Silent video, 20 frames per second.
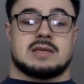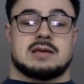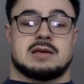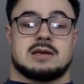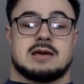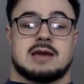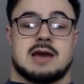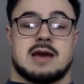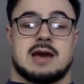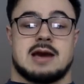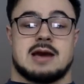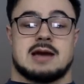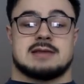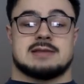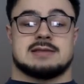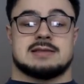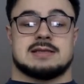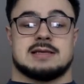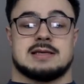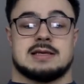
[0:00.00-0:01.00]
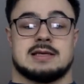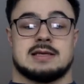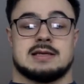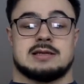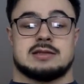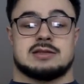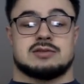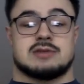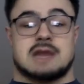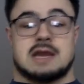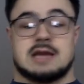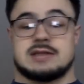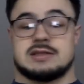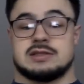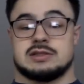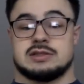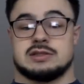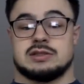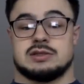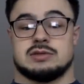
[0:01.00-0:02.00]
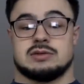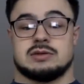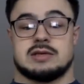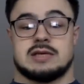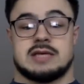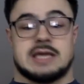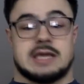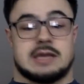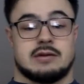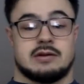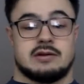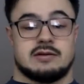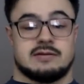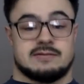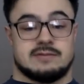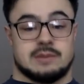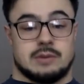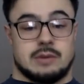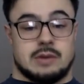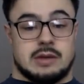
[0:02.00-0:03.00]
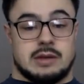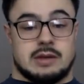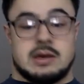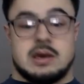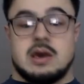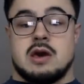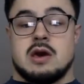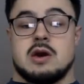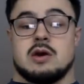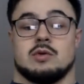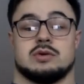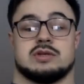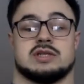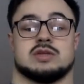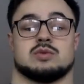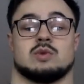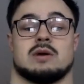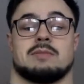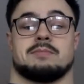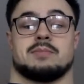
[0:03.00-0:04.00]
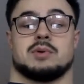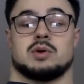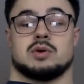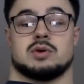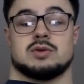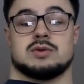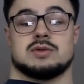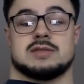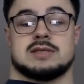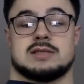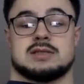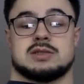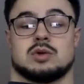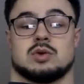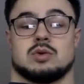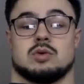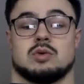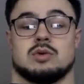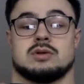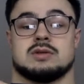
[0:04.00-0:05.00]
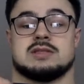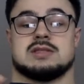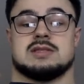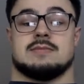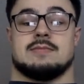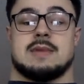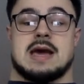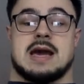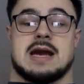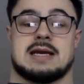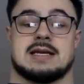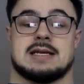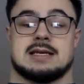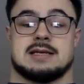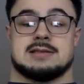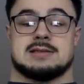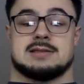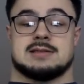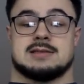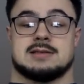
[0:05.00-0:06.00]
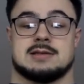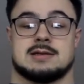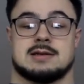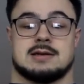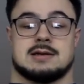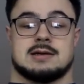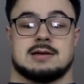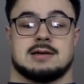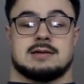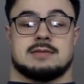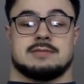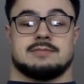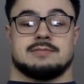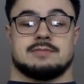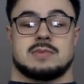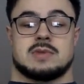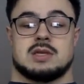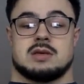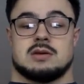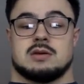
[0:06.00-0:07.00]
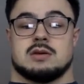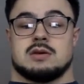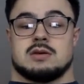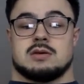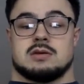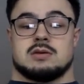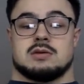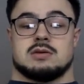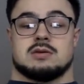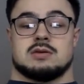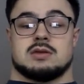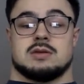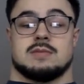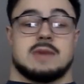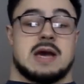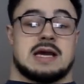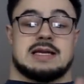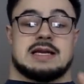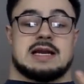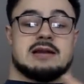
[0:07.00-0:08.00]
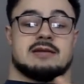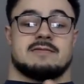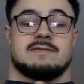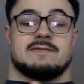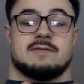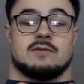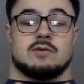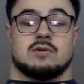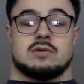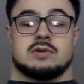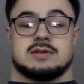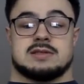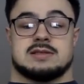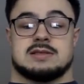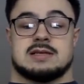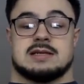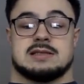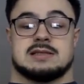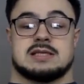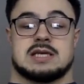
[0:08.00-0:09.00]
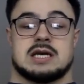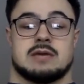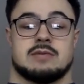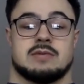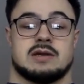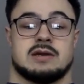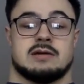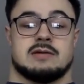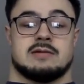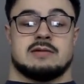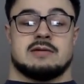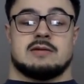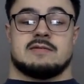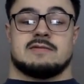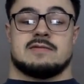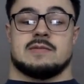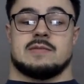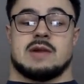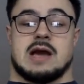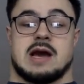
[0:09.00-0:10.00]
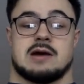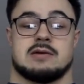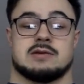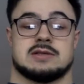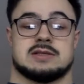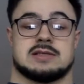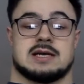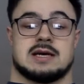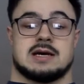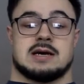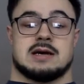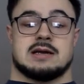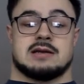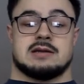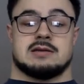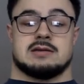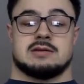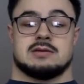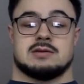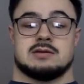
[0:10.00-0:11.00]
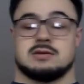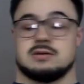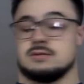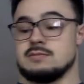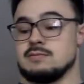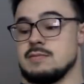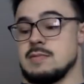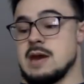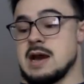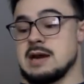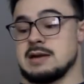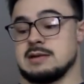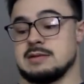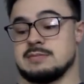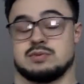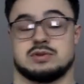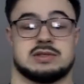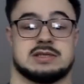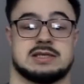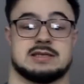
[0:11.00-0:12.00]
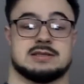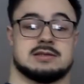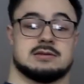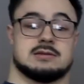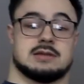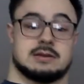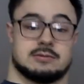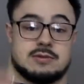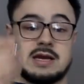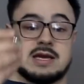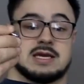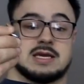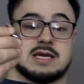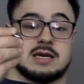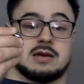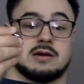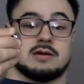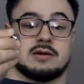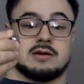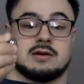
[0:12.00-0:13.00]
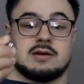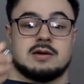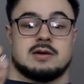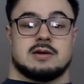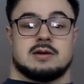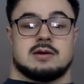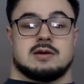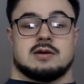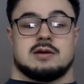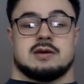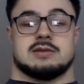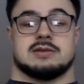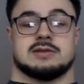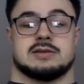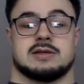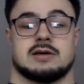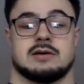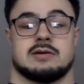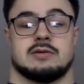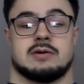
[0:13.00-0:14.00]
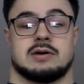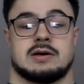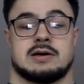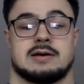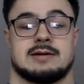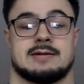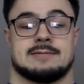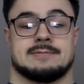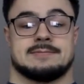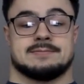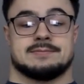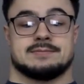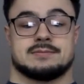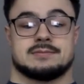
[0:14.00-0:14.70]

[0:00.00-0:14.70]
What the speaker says: has an attraction to the carrier fluid, which is what pulls it towards the magnet, the magnetic force that is coming from an outside magnet presented like right here. And so